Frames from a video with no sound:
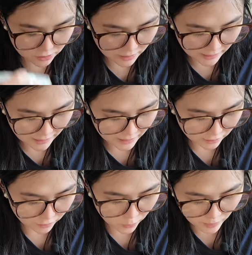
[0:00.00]
so that I
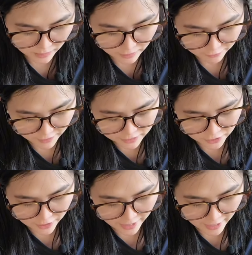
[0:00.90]
can quickly fix
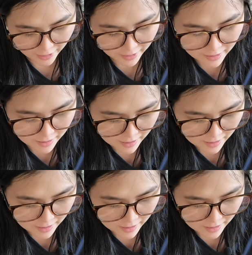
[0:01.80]
her hair.